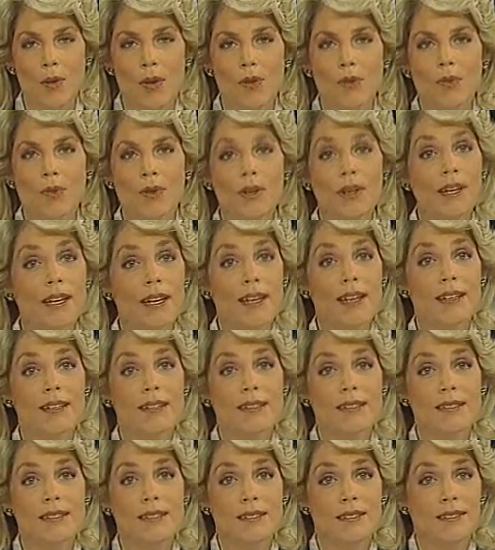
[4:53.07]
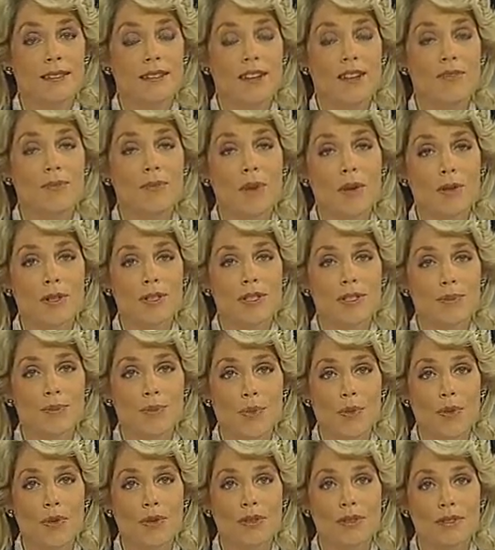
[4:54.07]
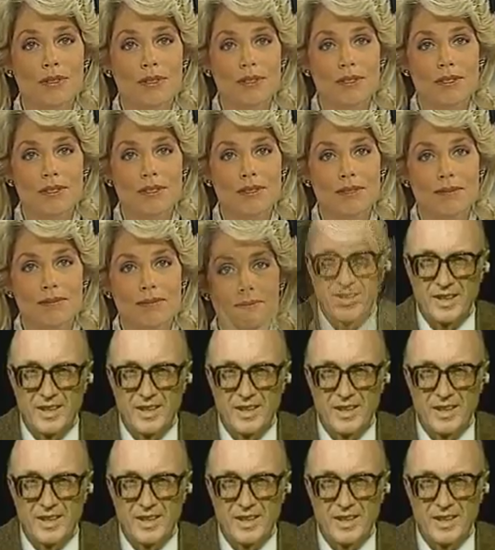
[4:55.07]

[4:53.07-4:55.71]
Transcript: What really is of most importance?